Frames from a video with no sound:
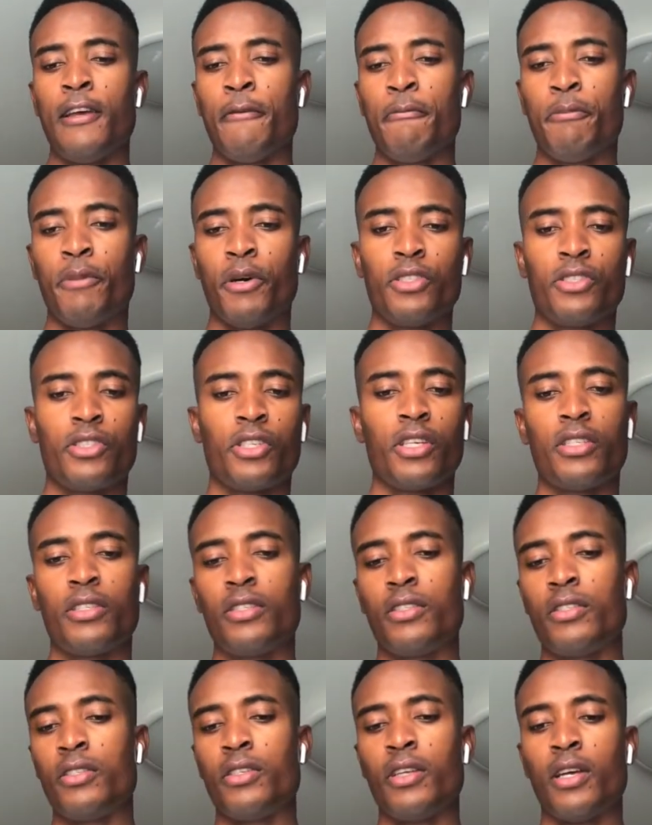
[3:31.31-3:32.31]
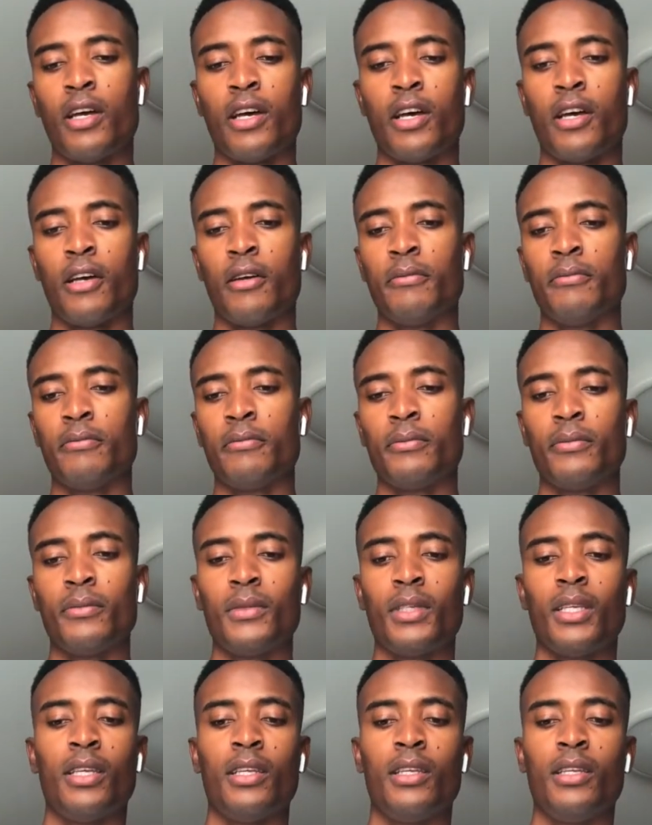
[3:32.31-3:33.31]
But just
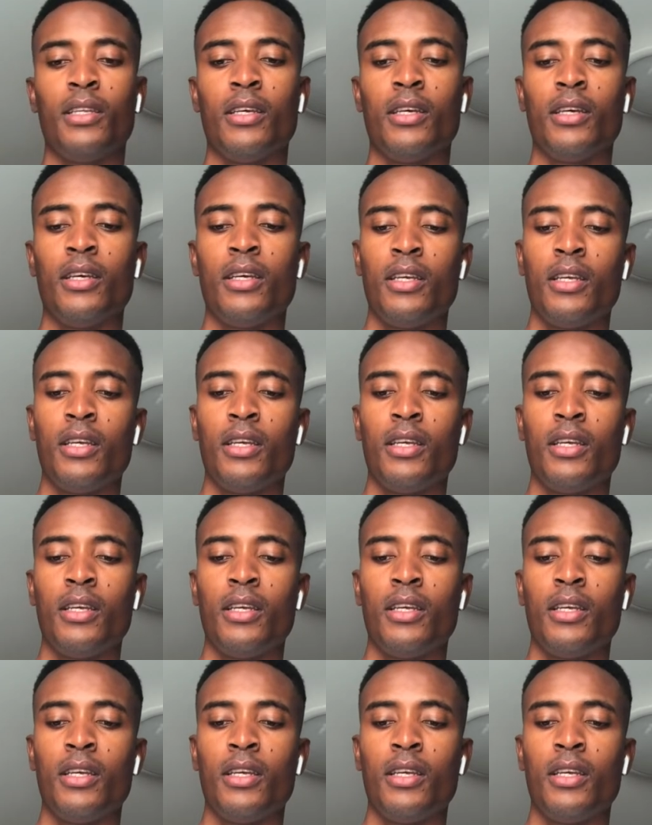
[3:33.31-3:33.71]
in the